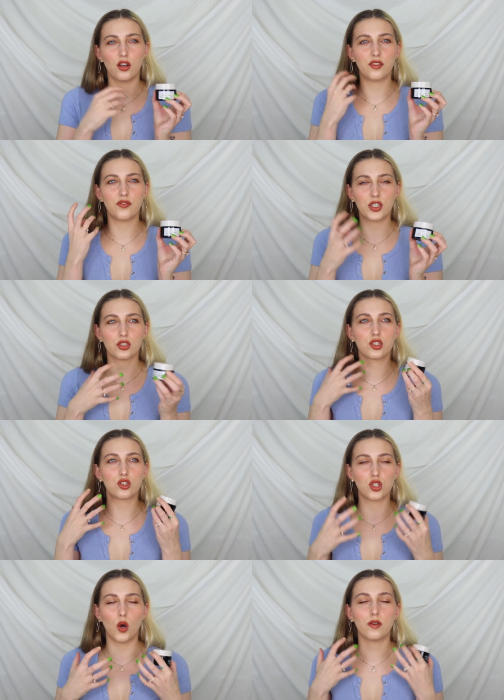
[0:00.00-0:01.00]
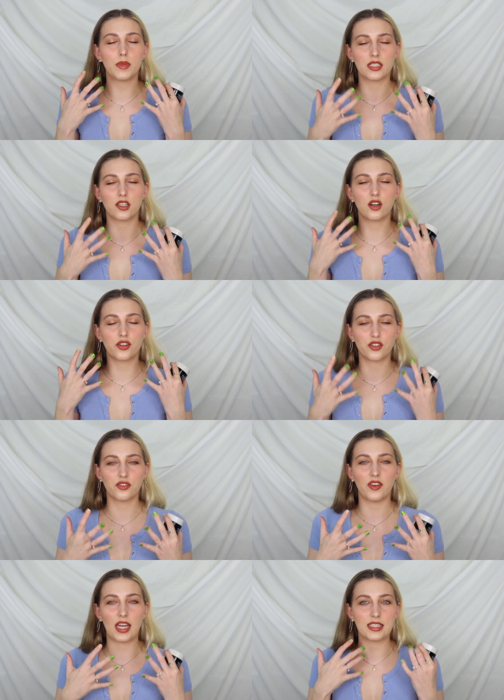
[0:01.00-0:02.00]
It feels so amazing on your
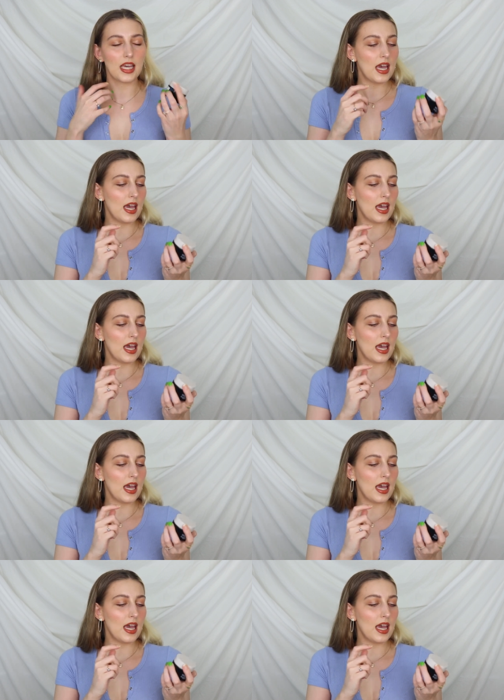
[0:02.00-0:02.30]
face.